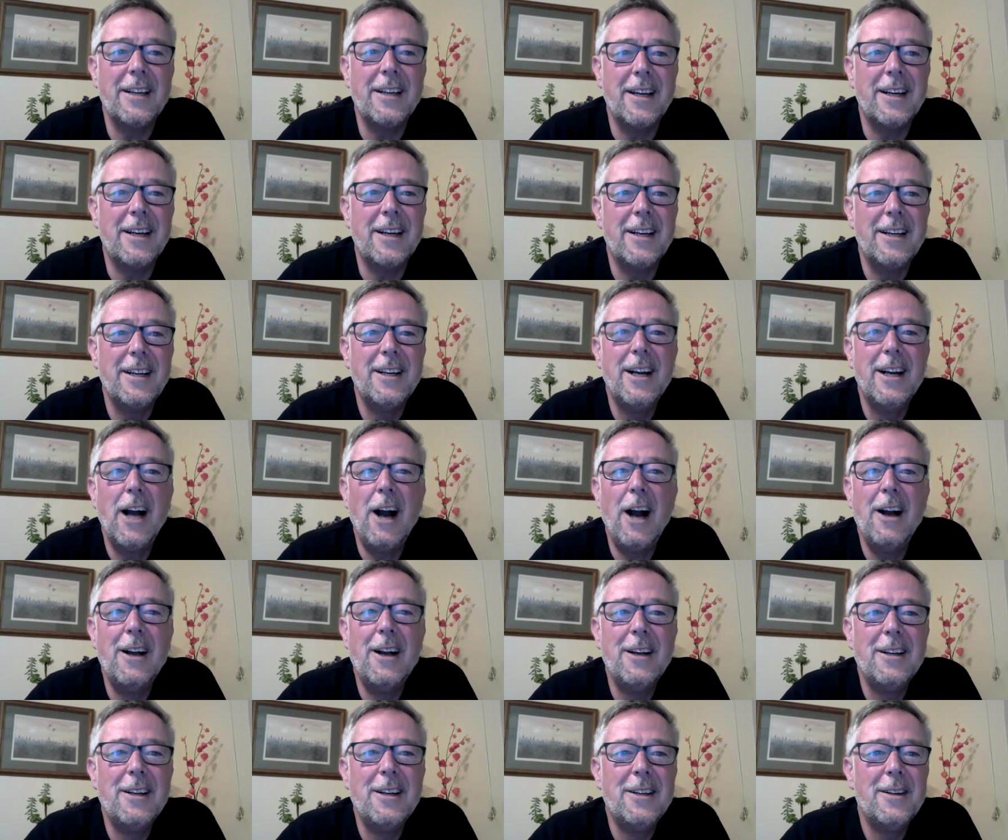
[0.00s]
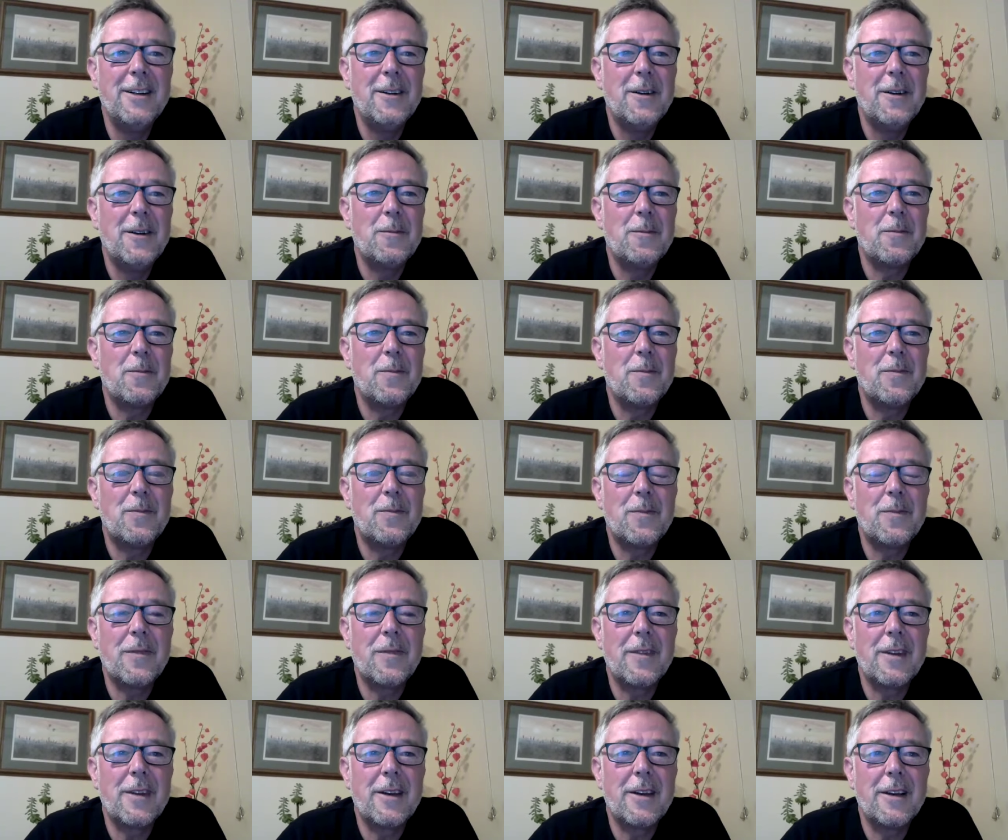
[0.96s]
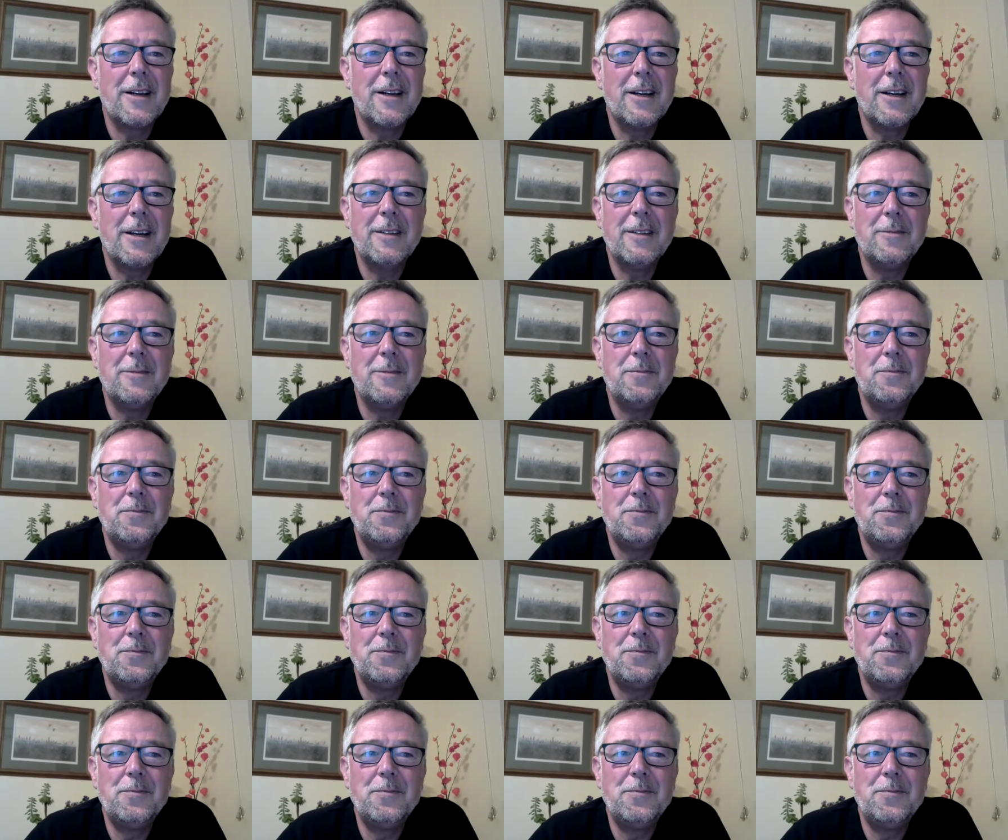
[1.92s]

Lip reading: Or it could be any versions, couldn't it? Any version.